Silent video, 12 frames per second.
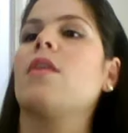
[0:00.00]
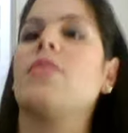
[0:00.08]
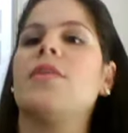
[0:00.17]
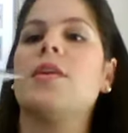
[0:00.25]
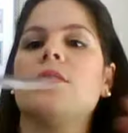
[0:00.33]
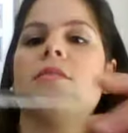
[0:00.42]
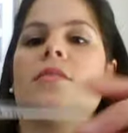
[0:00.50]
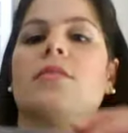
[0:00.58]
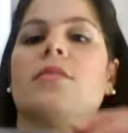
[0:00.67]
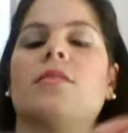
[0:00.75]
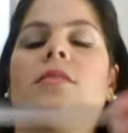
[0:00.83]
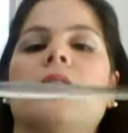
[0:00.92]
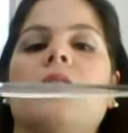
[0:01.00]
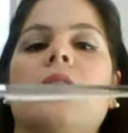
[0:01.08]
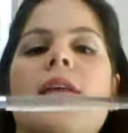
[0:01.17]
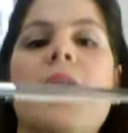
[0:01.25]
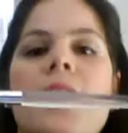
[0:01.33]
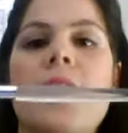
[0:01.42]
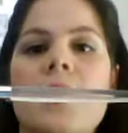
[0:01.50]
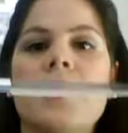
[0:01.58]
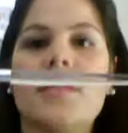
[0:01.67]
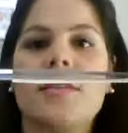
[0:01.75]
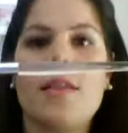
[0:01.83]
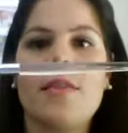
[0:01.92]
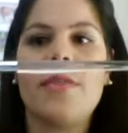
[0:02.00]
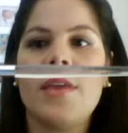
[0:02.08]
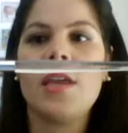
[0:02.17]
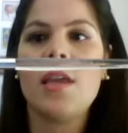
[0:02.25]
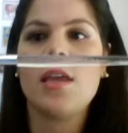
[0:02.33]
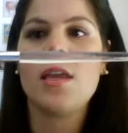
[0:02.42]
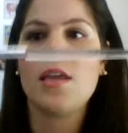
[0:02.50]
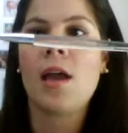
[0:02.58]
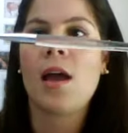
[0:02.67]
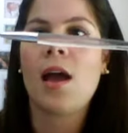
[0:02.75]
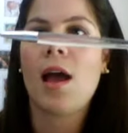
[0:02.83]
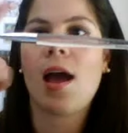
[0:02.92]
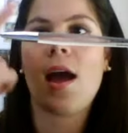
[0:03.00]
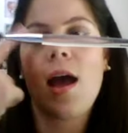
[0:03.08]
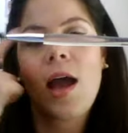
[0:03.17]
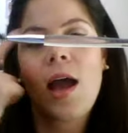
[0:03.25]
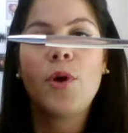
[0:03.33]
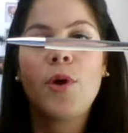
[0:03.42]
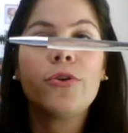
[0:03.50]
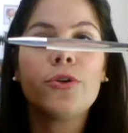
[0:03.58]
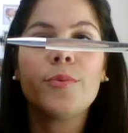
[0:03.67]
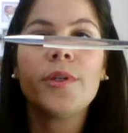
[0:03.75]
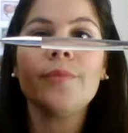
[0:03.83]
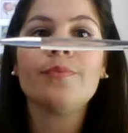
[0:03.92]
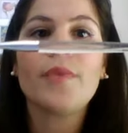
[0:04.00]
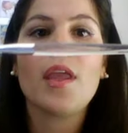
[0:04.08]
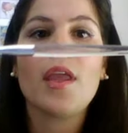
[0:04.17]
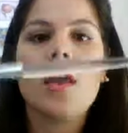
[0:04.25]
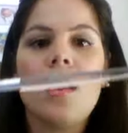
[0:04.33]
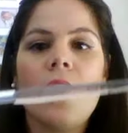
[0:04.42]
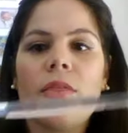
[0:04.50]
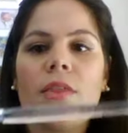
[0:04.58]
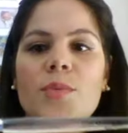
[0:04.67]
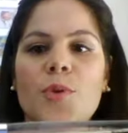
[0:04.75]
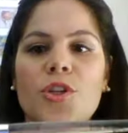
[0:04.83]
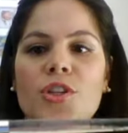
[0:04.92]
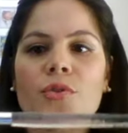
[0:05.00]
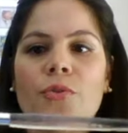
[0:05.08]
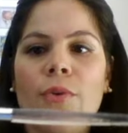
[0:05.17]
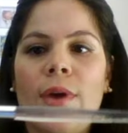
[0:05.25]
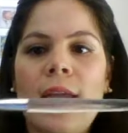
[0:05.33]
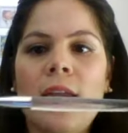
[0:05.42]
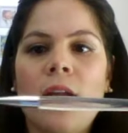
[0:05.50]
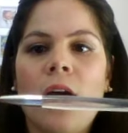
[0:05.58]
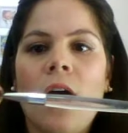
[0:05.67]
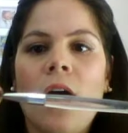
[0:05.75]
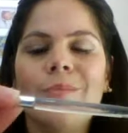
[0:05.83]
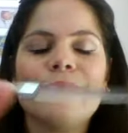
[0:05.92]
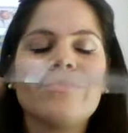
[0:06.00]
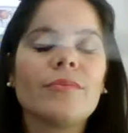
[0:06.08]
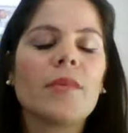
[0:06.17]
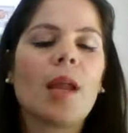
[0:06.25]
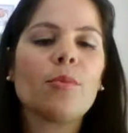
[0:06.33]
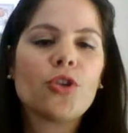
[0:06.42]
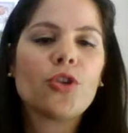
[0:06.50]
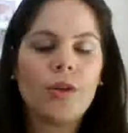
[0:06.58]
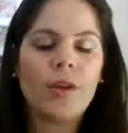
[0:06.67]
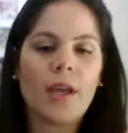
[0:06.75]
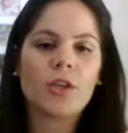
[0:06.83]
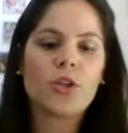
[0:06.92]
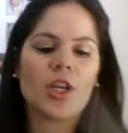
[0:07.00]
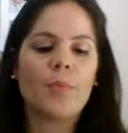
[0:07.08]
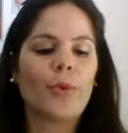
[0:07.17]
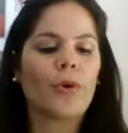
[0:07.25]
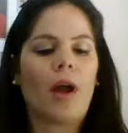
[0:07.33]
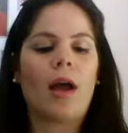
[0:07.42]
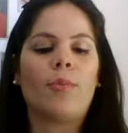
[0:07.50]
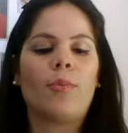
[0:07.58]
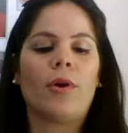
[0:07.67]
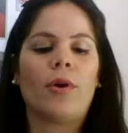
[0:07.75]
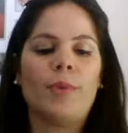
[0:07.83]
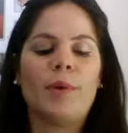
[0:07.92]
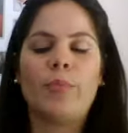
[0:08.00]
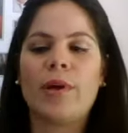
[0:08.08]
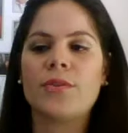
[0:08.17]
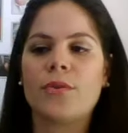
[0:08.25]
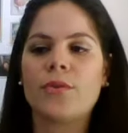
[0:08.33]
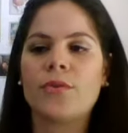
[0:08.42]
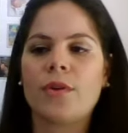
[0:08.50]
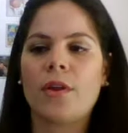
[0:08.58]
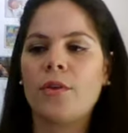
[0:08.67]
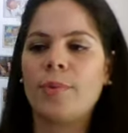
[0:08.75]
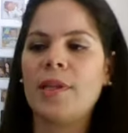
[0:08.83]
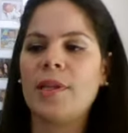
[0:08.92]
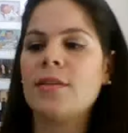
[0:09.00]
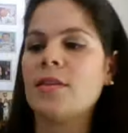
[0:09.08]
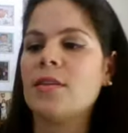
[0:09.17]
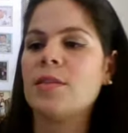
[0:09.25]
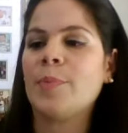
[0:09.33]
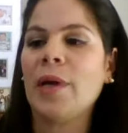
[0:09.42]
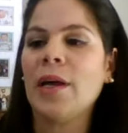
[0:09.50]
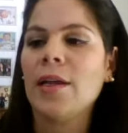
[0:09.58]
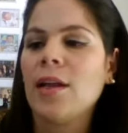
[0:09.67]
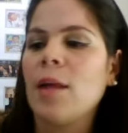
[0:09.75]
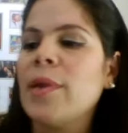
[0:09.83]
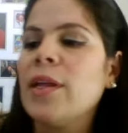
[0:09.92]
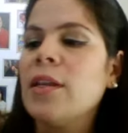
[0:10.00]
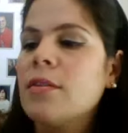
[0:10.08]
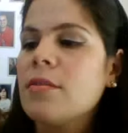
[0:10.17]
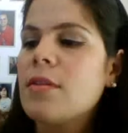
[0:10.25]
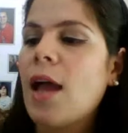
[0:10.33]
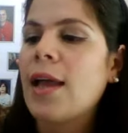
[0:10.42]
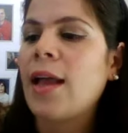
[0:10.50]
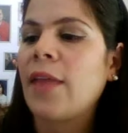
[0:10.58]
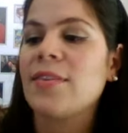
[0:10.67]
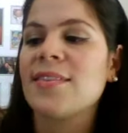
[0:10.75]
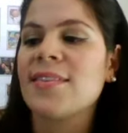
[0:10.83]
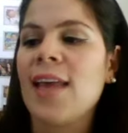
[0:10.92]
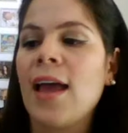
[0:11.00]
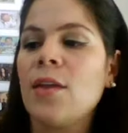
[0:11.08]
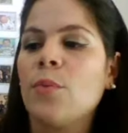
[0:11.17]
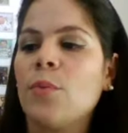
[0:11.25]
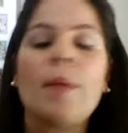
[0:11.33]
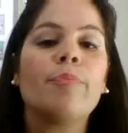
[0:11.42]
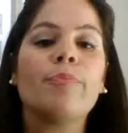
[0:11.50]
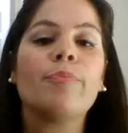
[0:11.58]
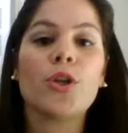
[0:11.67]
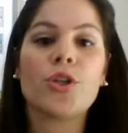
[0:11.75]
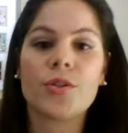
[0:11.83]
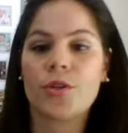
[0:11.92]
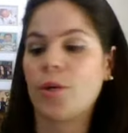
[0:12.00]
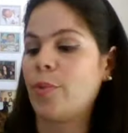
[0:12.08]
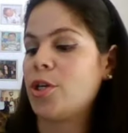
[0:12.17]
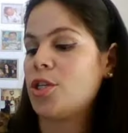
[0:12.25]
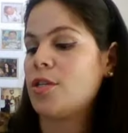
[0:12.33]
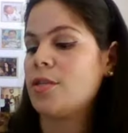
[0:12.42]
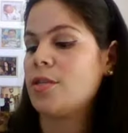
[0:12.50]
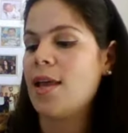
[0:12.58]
this is the eyebrow groomer. This brush is great. I'm sure you can get cheaper eyebrow grooming pencils other places, but I mean, I get the set when I purchased her brushes,